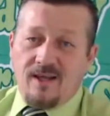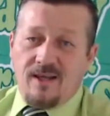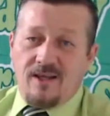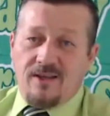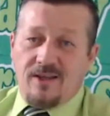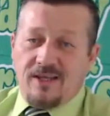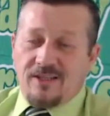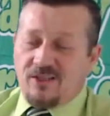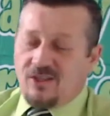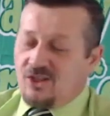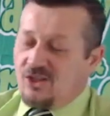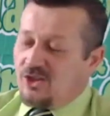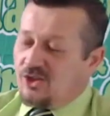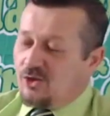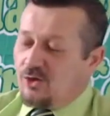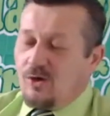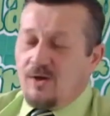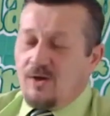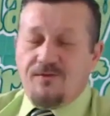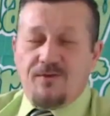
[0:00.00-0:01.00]
that
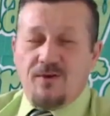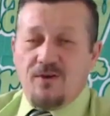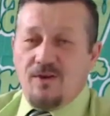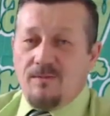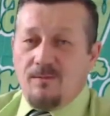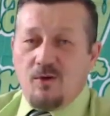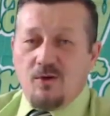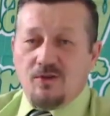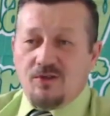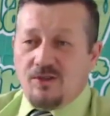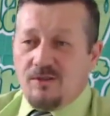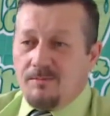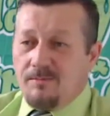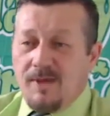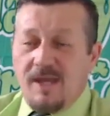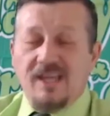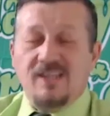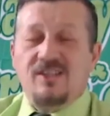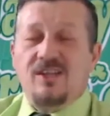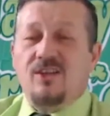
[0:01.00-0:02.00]
stood for the most
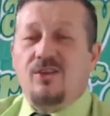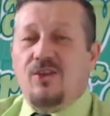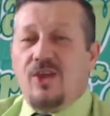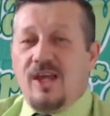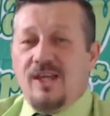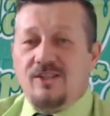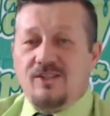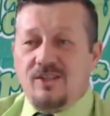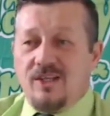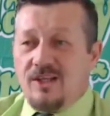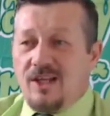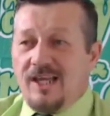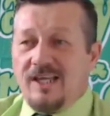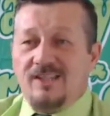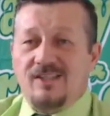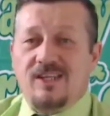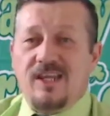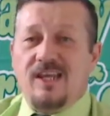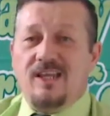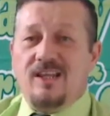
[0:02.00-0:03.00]
amazing things that, like I
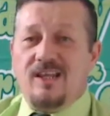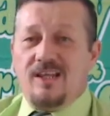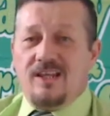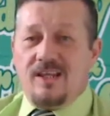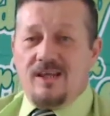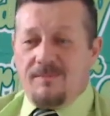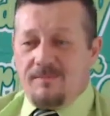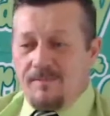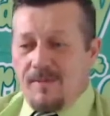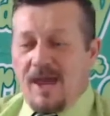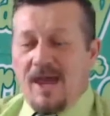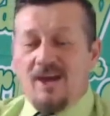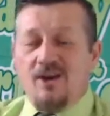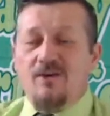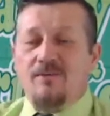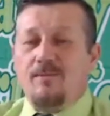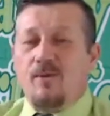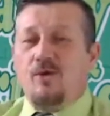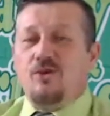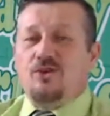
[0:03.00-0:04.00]
say, that
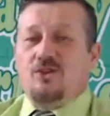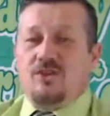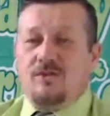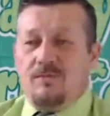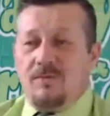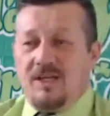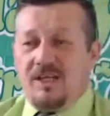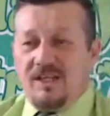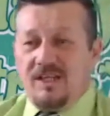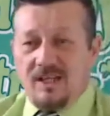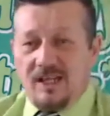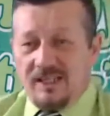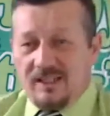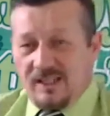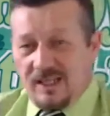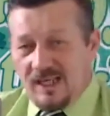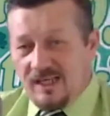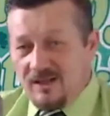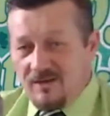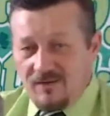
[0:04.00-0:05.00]
matter most to me, like
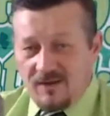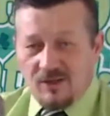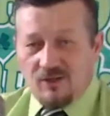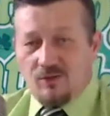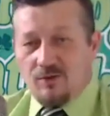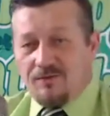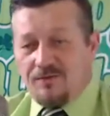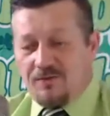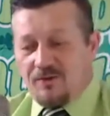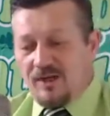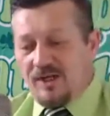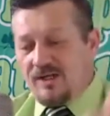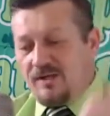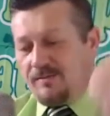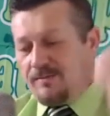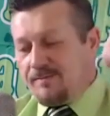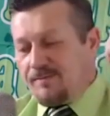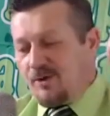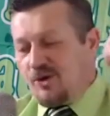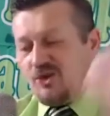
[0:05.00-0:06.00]
individual
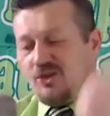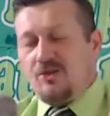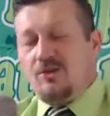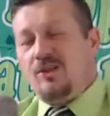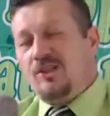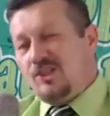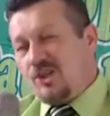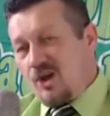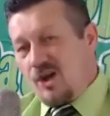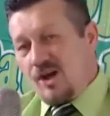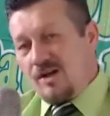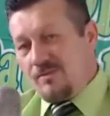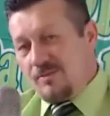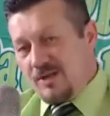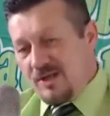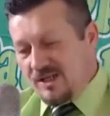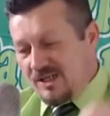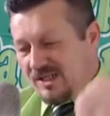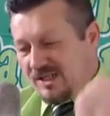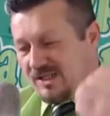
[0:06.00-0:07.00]
freedom, personal
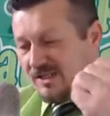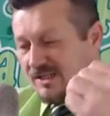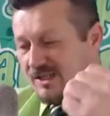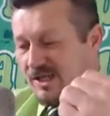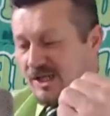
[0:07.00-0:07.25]
autonomy,